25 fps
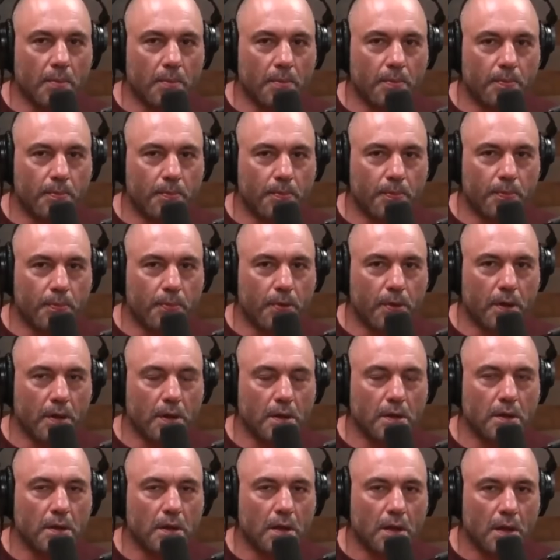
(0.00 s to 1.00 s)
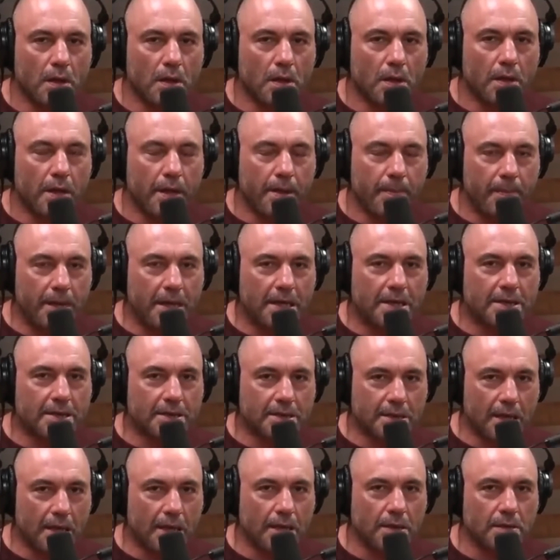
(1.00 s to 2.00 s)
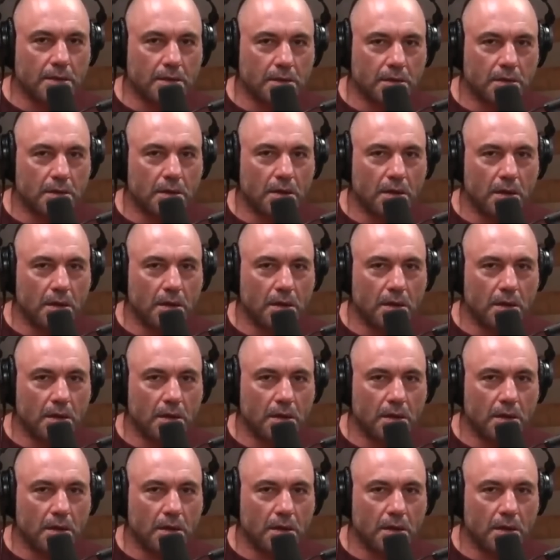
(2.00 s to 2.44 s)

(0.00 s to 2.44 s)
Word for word: of putting. That makes sense.